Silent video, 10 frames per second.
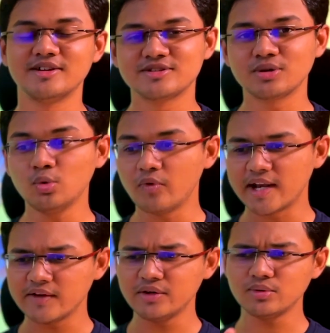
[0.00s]
So
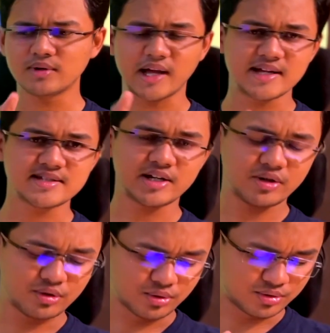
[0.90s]
whenever you glance at
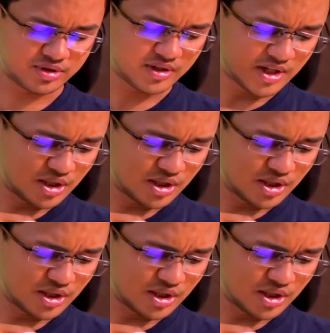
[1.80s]
your notes,